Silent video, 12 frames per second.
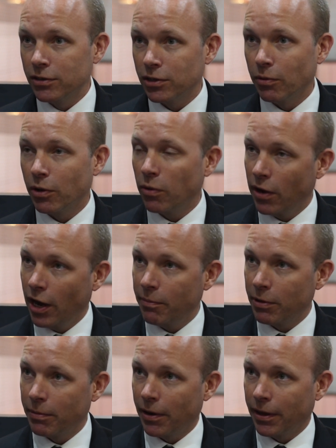So we're quite
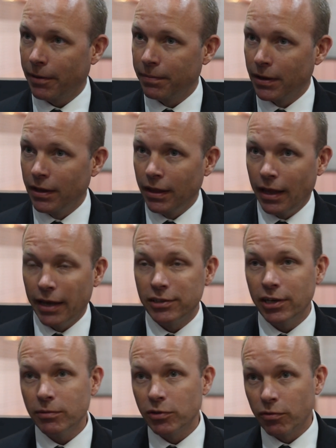happy about that. In
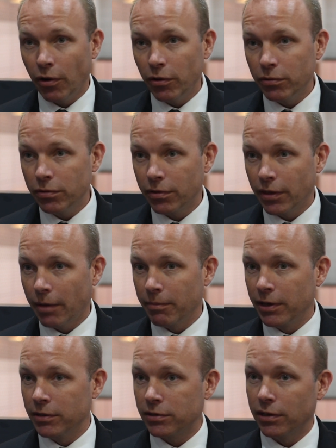terms of growth, that
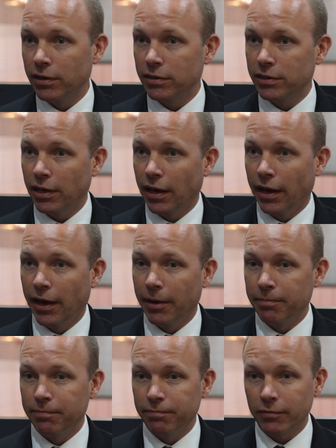means that
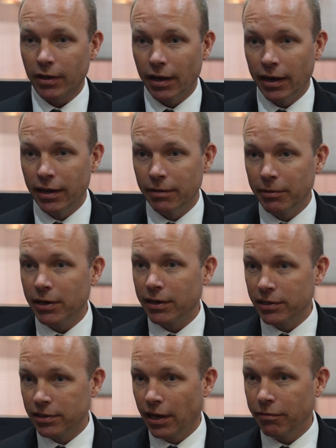in the Middle
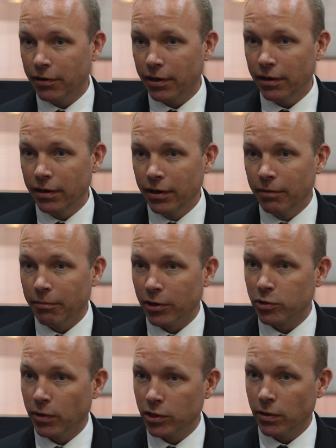East and Africa, by
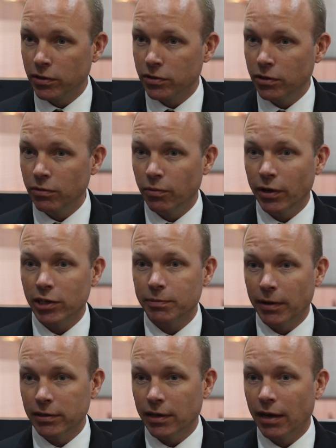2022, we
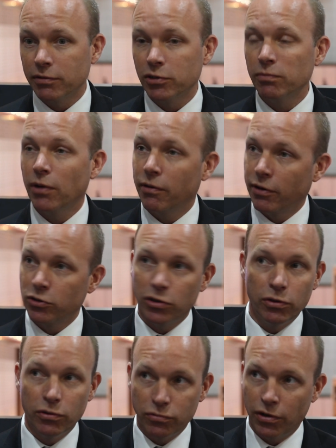expect to have somewhere around
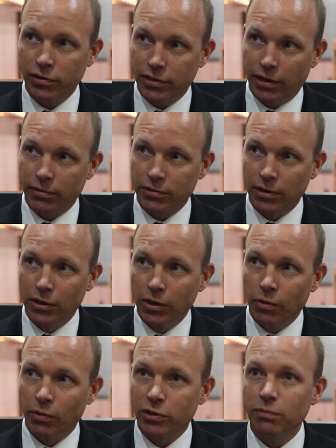200 hotels,
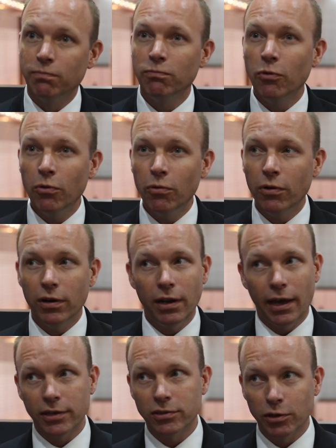which is more or
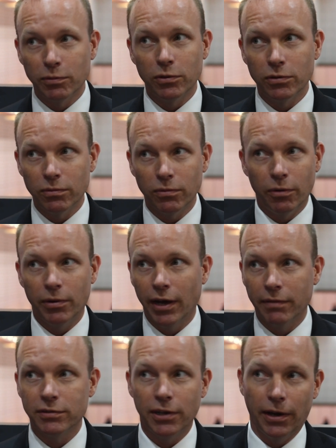less double what we
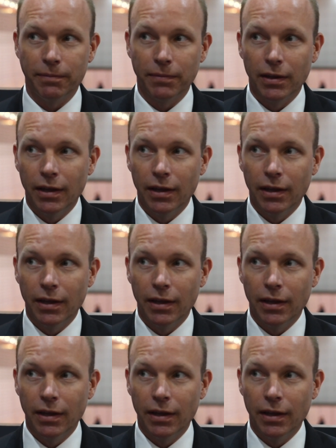have today.